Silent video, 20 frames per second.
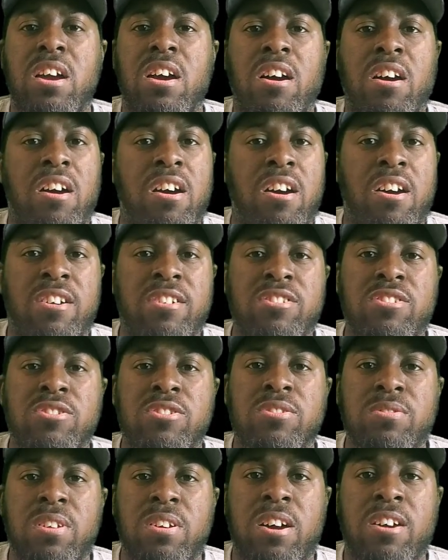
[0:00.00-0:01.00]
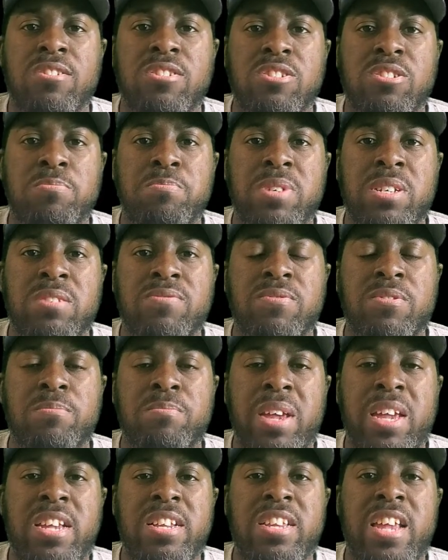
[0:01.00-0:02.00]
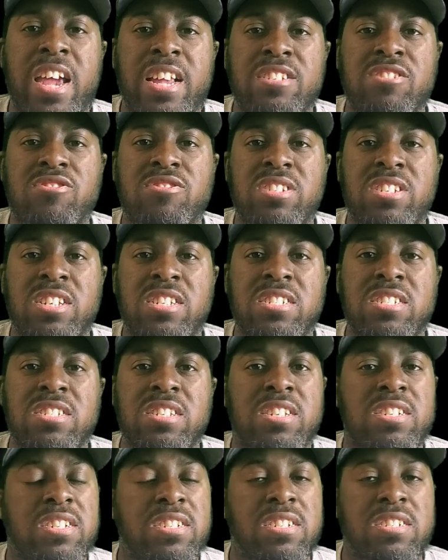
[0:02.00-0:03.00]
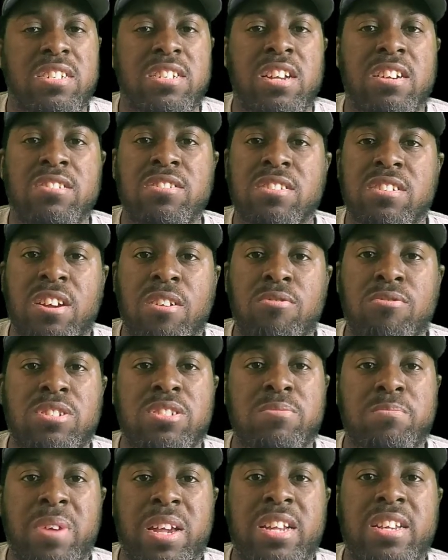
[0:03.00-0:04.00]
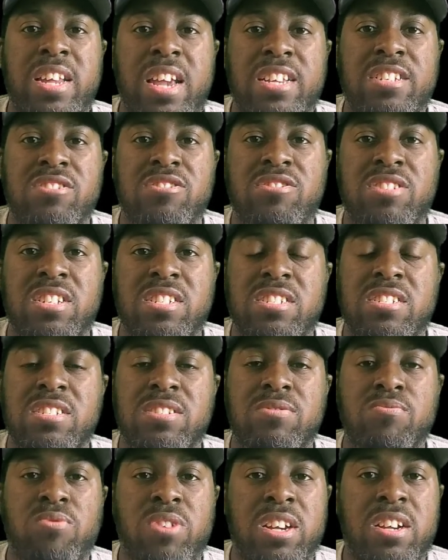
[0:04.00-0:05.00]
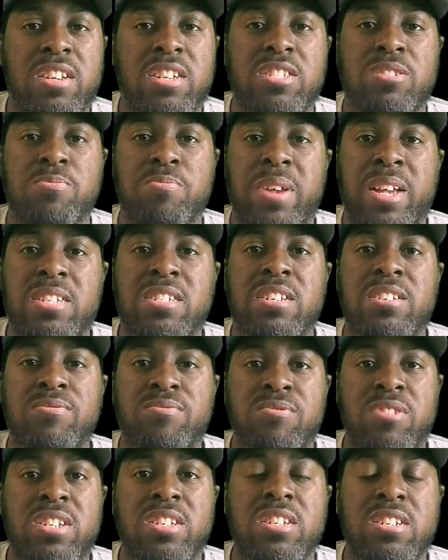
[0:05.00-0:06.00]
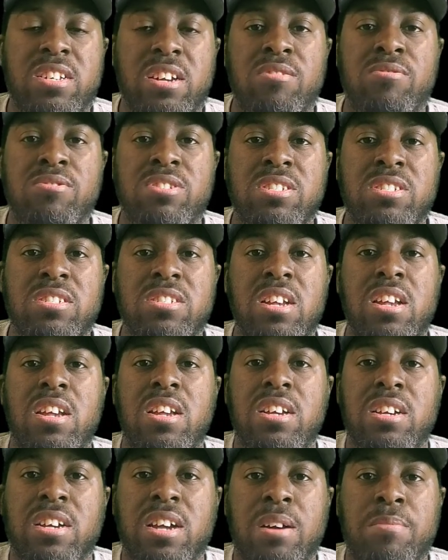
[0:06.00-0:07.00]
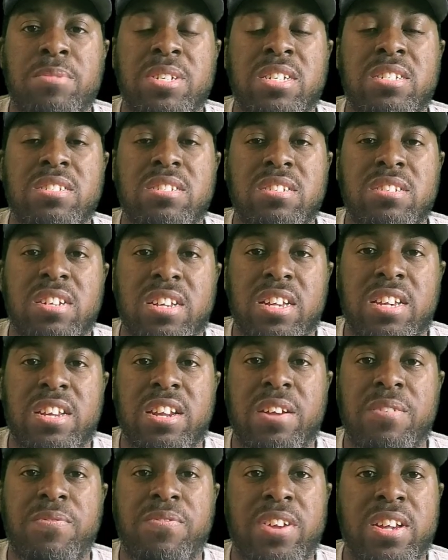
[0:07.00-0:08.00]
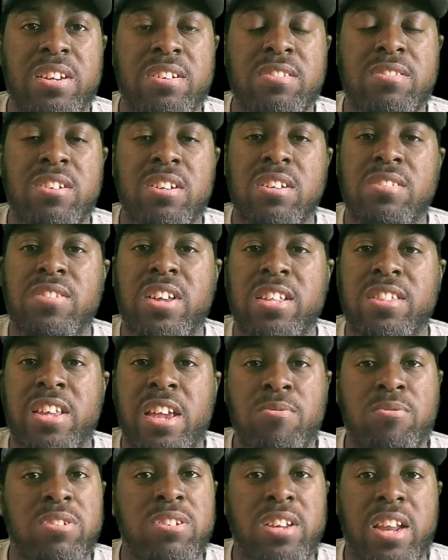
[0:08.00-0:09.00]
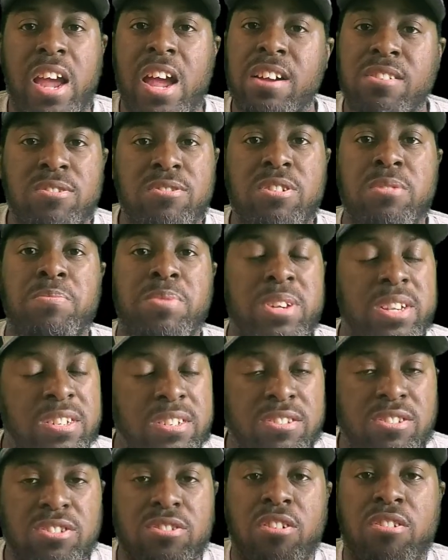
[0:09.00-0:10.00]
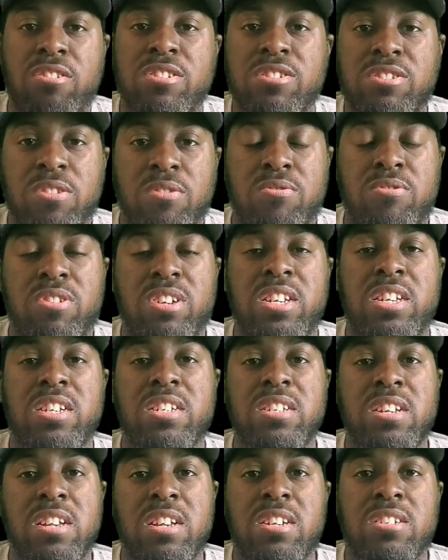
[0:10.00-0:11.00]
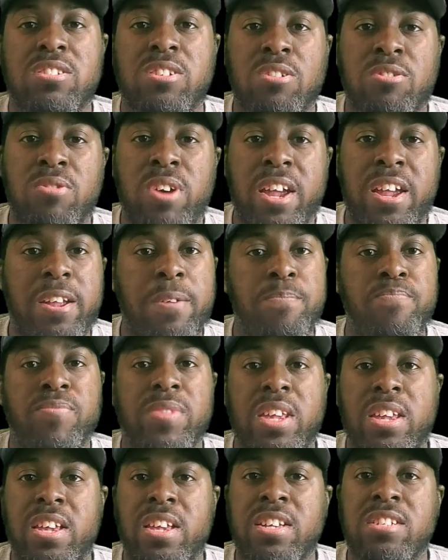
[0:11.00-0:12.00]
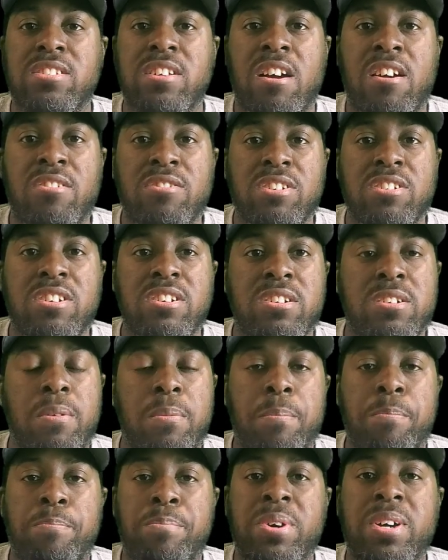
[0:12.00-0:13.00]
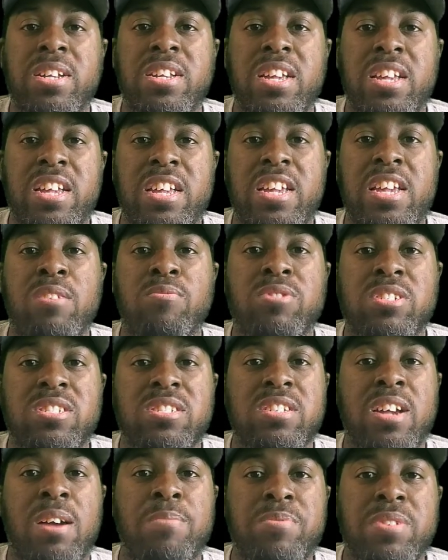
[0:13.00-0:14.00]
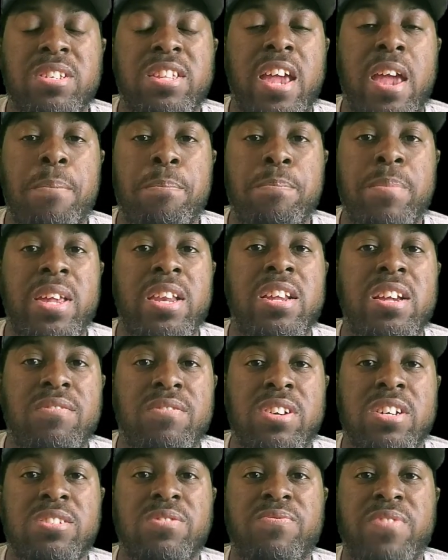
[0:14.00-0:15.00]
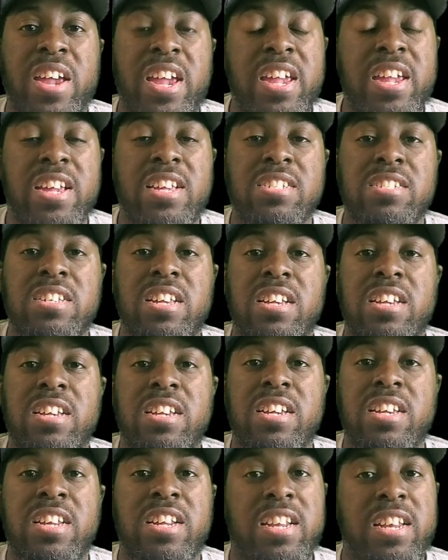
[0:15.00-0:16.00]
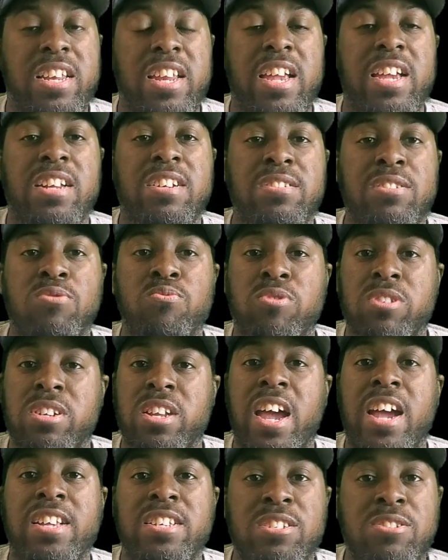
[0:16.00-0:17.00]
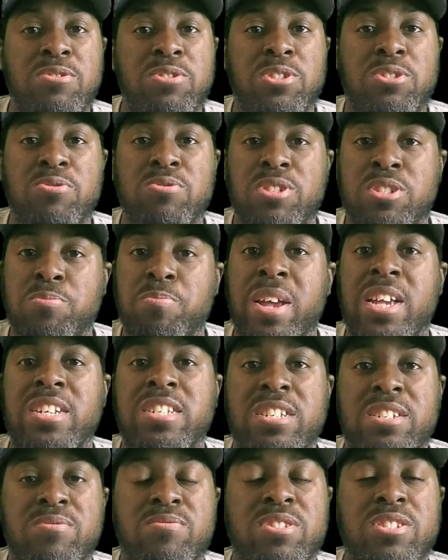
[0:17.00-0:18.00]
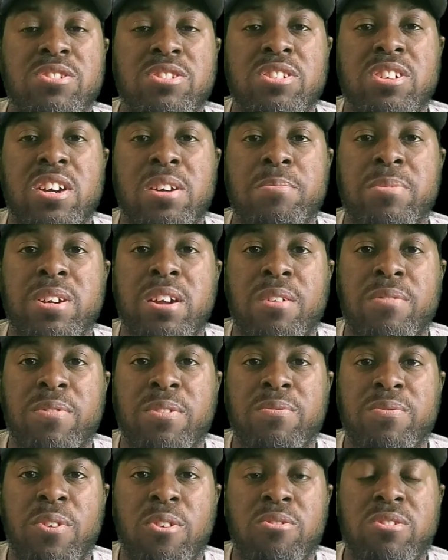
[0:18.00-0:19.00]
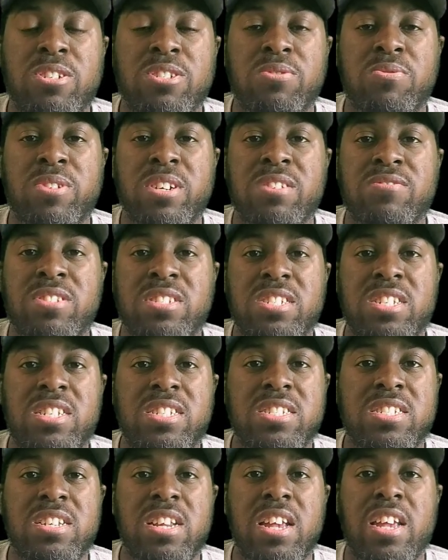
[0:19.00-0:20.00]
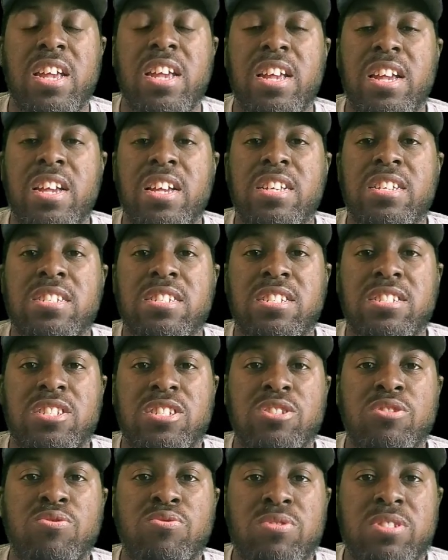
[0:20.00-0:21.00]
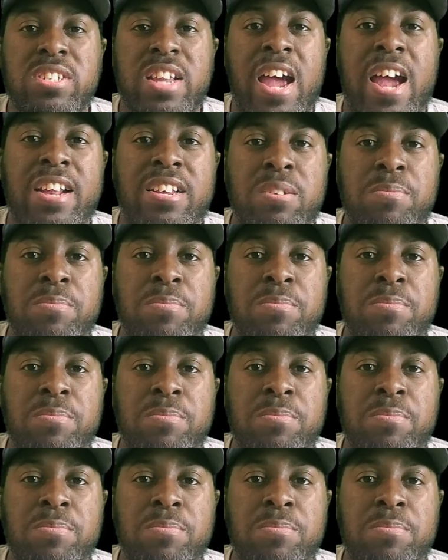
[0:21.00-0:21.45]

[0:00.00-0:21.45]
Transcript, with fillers: Uh, Arthur, Arthur Smith made that decision, and uh, other coaches made that decision as well, especially rookie coaches coming into the N F L, that they were not going to play their starters going in. So, hey, it's all good. But it was something that many of us fans in Atlanta were not used to, especially when you're coming off a four and twelve season, to choose not